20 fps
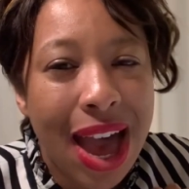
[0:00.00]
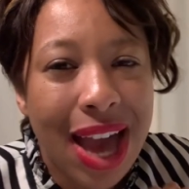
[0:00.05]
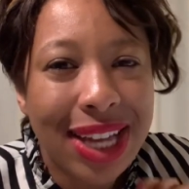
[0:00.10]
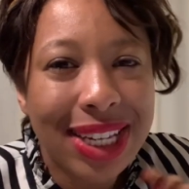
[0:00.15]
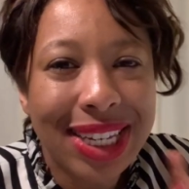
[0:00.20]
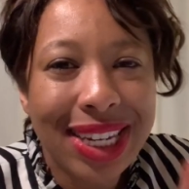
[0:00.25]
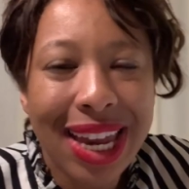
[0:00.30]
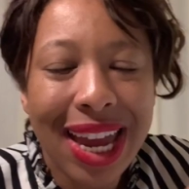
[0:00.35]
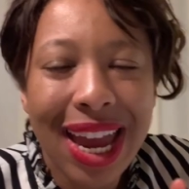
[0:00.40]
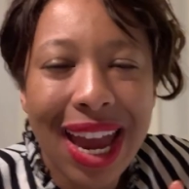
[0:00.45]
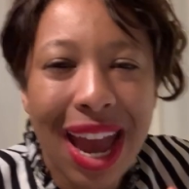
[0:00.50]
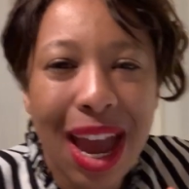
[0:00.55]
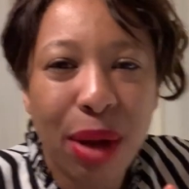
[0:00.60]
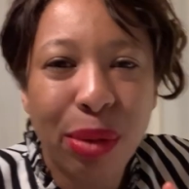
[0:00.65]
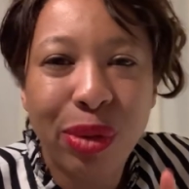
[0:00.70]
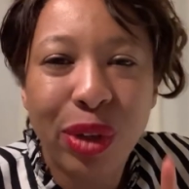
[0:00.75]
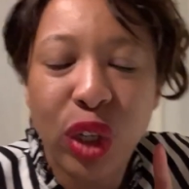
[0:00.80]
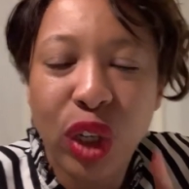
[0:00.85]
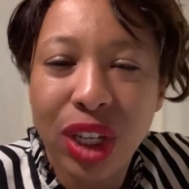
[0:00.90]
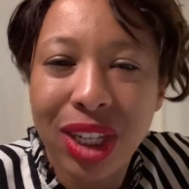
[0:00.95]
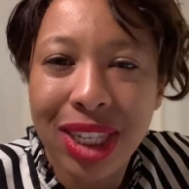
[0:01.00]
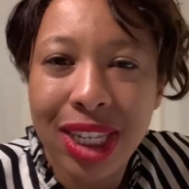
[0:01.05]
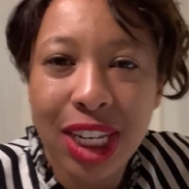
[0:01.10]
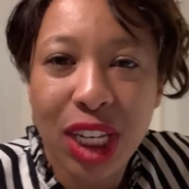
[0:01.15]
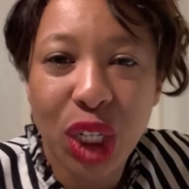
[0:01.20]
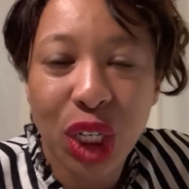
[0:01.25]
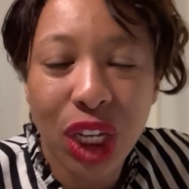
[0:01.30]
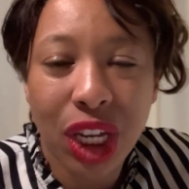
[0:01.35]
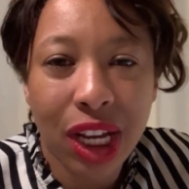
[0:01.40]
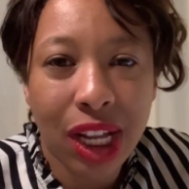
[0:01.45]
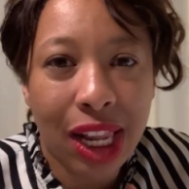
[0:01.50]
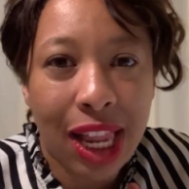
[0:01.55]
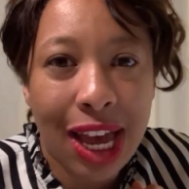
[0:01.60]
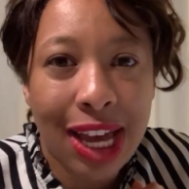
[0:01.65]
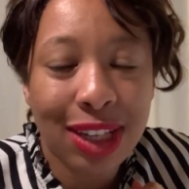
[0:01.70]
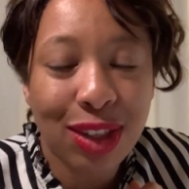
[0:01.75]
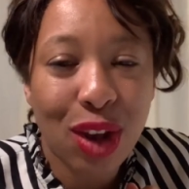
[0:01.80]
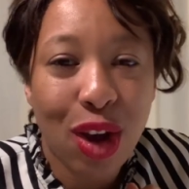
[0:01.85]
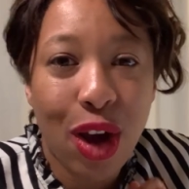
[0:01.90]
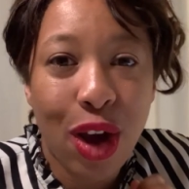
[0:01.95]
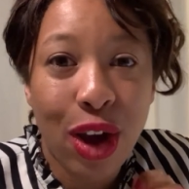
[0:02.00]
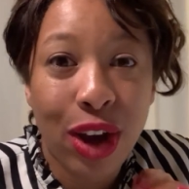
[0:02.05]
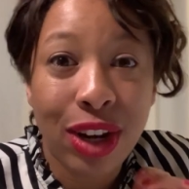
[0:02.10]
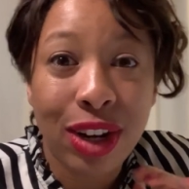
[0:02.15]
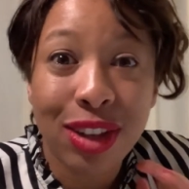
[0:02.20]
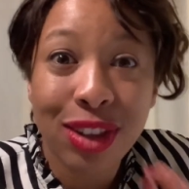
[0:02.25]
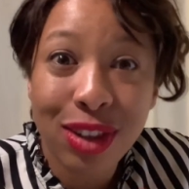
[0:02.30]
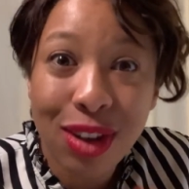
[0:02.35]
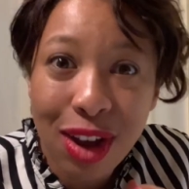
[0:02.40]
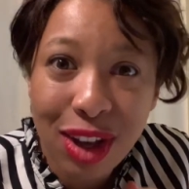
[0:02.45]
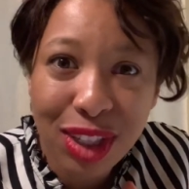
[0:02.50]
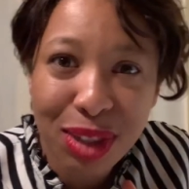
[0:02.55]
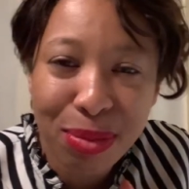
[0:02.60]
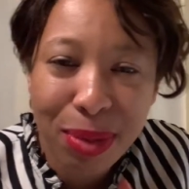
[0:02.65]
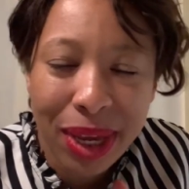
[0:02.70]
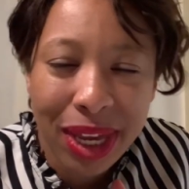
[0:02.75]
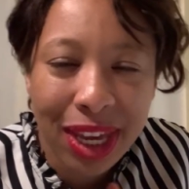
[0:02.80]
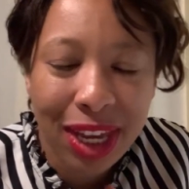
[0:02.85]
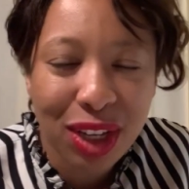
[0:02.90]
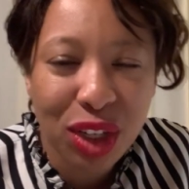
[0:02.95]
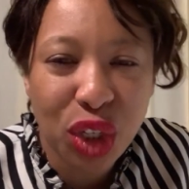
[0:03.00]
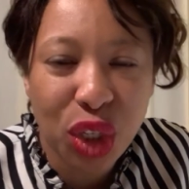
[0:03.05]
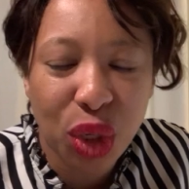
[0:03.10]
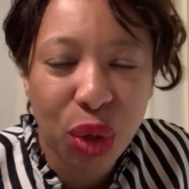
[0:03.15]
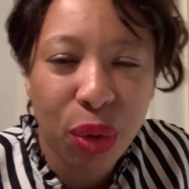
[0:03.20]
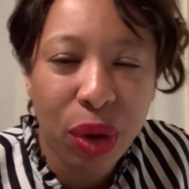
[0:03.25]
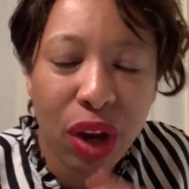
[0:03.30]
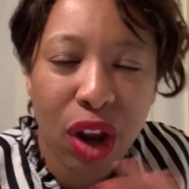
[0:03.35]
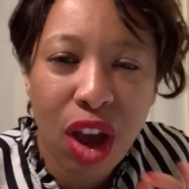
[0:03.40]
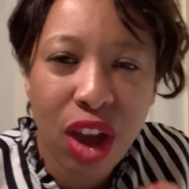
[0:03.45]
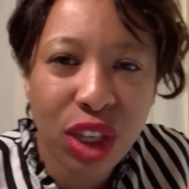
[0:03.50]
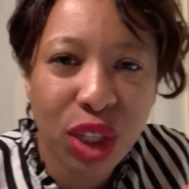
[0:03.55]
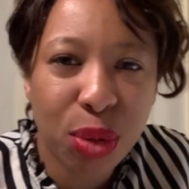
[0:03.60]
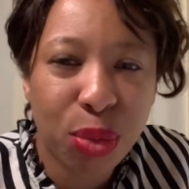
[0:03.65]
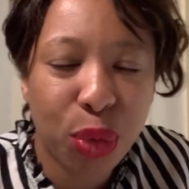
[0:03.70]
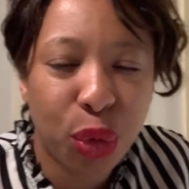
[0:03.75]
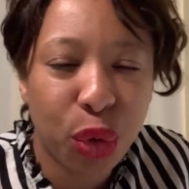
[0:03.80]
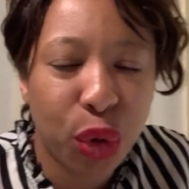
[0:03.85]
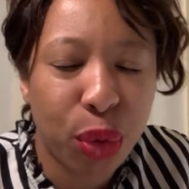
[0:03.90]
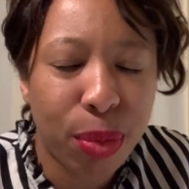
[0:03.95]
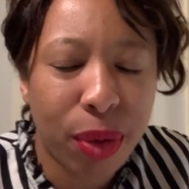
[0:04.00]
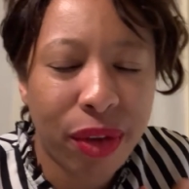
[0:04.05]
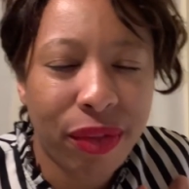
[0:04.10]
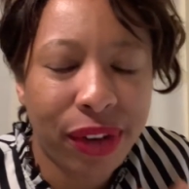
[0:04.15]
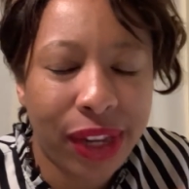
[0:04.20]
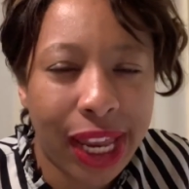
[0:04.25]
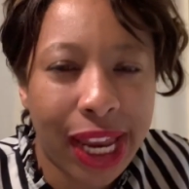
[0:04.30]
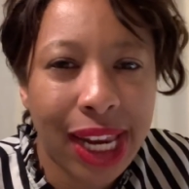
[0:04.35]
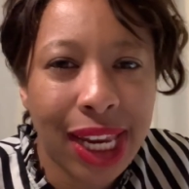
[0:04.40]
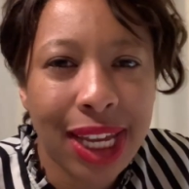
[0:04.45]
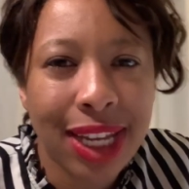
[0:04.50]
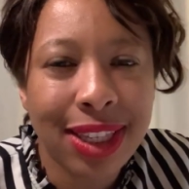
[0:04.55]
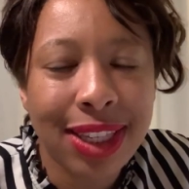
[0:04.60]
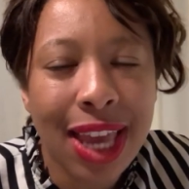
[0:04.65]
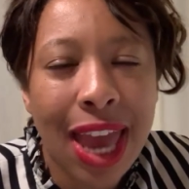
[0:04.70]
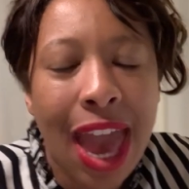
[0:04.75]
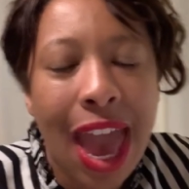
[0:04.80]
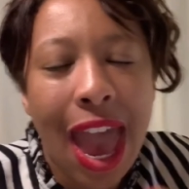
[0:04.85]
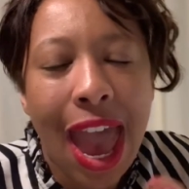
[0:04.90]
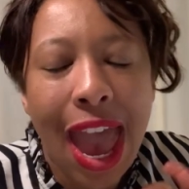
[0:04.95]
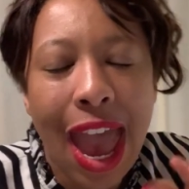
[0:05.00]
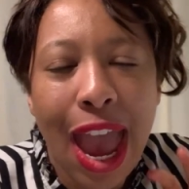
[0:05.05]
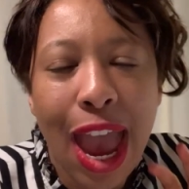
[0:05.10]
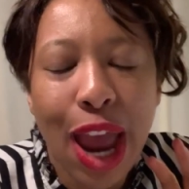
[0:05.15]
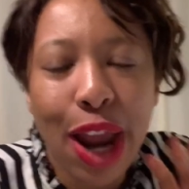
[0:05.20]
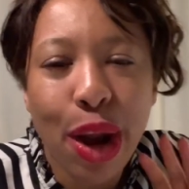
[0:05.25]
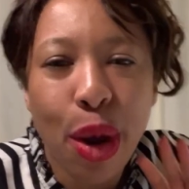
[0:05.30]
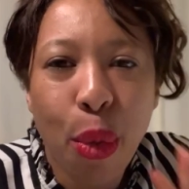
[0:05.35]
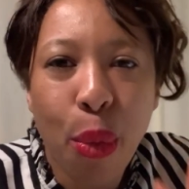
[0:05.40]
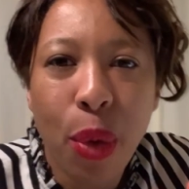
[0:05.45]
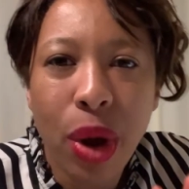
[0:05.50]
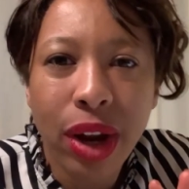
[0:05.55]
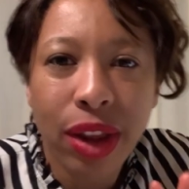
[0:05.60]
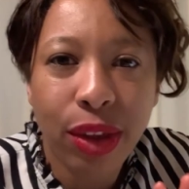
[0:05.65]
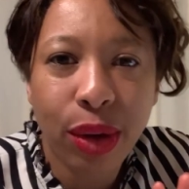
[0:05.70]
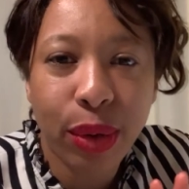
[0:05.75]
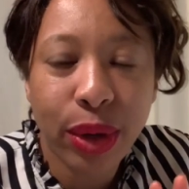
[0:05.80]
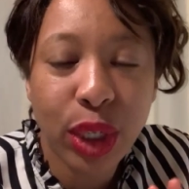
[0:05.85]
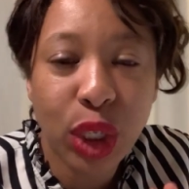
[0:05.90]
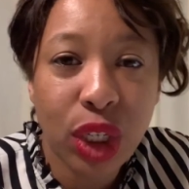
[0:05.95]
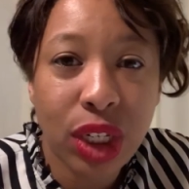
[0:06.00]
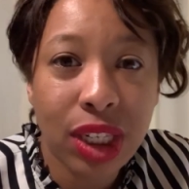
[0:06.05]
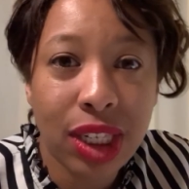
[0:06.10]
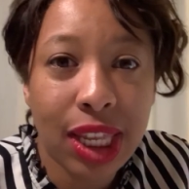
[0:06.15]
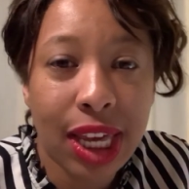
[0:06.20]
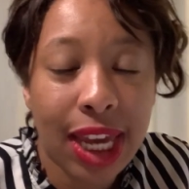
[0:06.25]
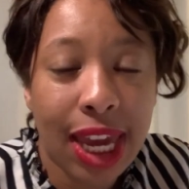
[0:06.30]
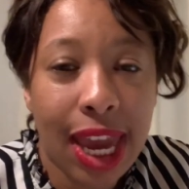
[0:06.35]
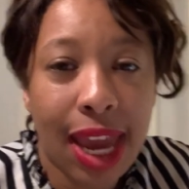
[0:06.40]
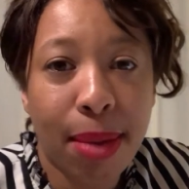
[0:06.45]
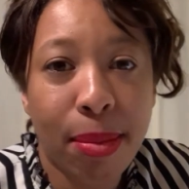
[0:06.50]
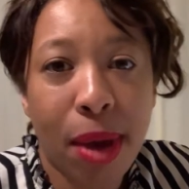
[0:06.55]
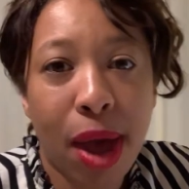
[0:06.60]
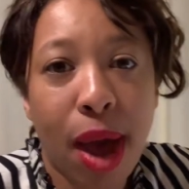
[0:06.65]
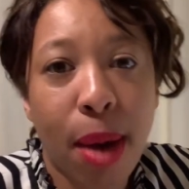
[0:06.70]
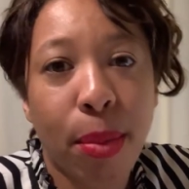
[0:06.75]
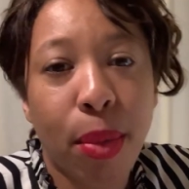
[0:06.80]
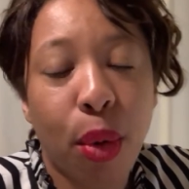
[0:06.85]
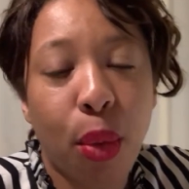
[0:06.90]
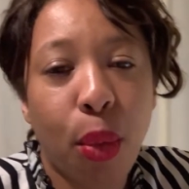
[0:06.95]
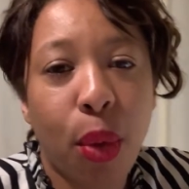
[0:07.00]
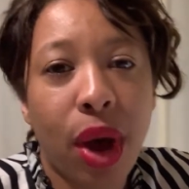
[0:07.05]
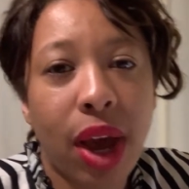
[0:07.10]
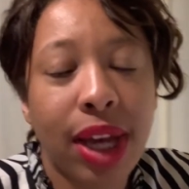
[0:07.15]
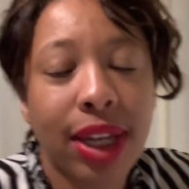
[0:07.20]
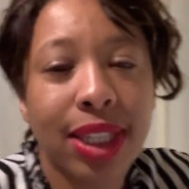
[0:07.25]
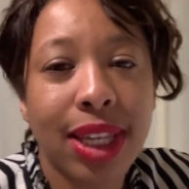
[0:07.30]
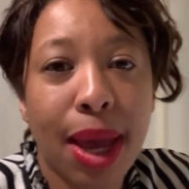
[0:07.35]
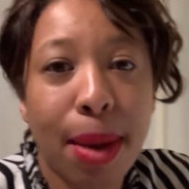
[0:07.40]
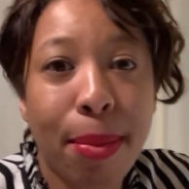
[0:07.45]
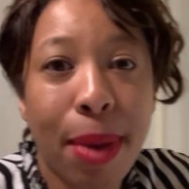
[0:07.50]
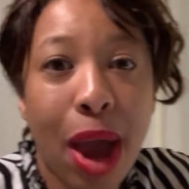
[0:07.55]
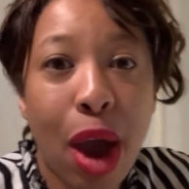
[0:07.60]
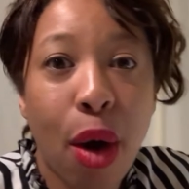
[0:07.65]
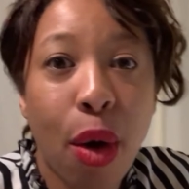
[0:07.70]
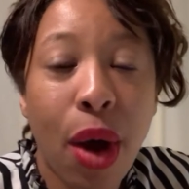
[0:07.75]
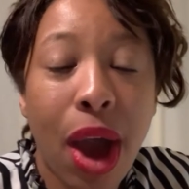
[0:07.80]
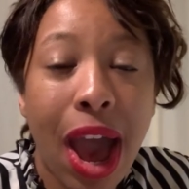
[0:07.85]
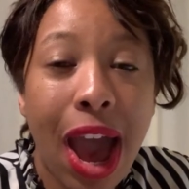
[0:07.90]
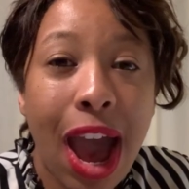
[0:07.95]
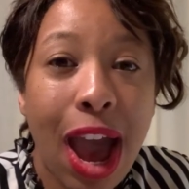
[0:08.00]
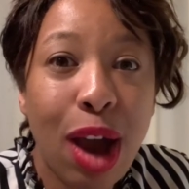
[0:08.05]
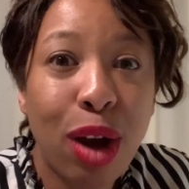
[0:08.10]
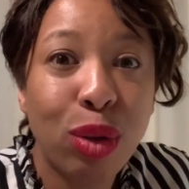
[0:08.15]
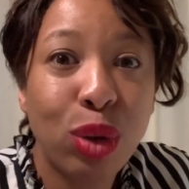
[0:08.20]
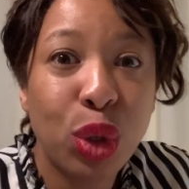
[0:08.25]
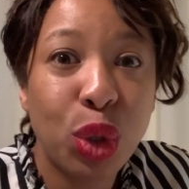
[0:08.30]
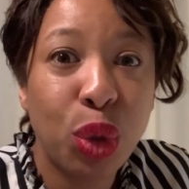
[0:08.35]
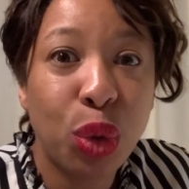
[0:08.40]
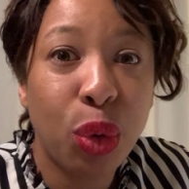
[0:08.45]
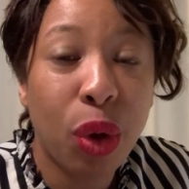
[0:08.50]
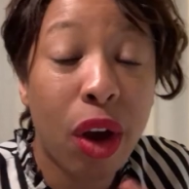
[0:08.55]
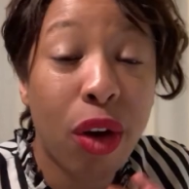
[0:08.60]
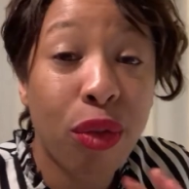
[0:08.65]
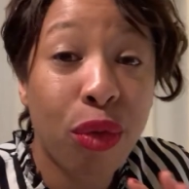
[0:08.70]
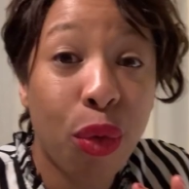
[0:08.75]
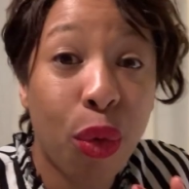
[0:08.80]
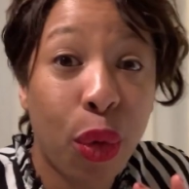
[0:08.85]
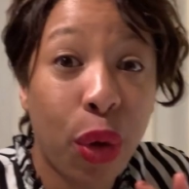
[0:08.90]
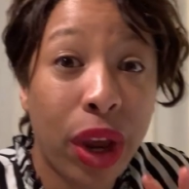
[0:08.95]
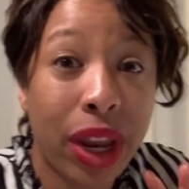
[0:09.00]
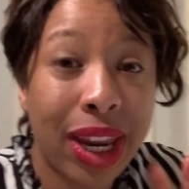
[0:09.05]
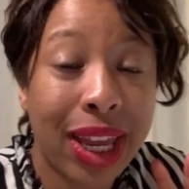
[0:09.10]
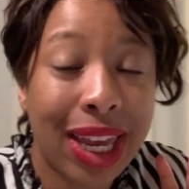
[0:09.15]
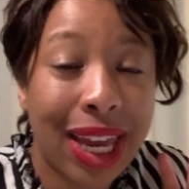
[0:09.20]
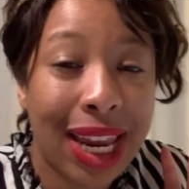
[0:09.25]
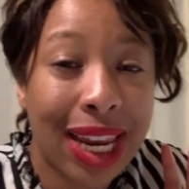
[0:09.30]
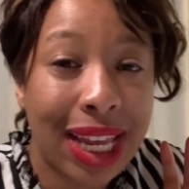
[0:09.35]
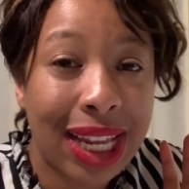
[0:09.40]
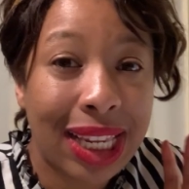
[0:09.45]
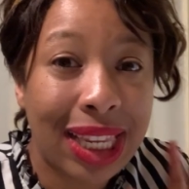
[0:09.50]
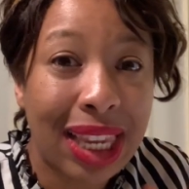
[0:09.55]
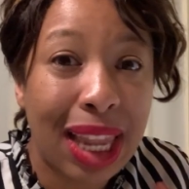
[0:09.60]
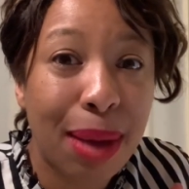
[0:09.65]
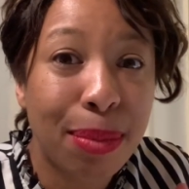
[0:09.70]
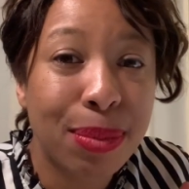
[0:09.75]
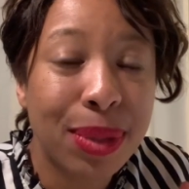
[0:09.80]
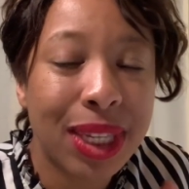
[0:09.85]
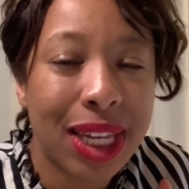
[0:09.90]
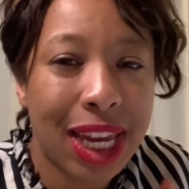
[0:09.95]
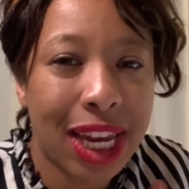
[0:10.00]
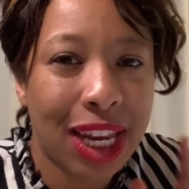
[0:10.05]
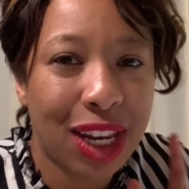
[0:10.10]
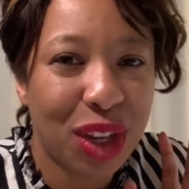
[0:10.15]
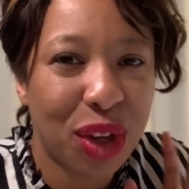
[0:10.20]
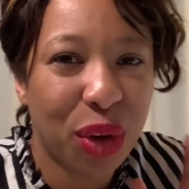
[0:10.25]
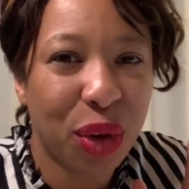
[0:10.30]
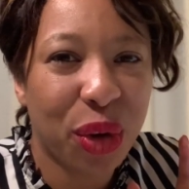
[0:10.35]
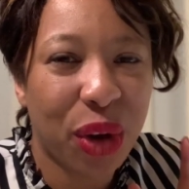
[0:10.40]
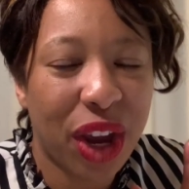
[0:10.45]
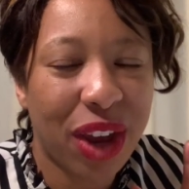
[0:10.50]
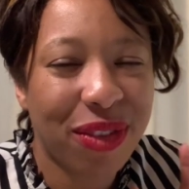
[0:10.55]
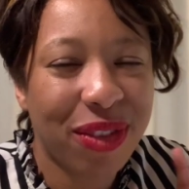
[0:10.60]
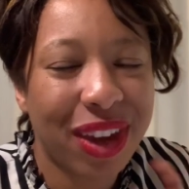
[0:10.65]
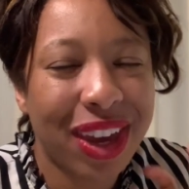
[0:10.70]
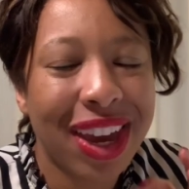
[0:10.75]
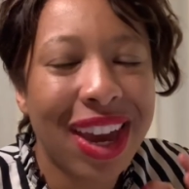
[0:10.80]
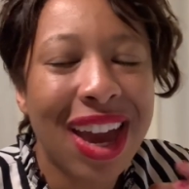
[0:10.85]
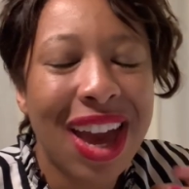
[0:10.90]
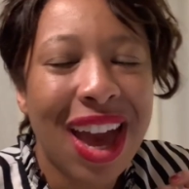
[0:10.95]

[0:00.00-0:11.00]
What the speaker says: Today, I was just teaching a class on sauce making to an awesome group of ladies, and one of the questions that came up was about how to avoid getting lumps in your gravy.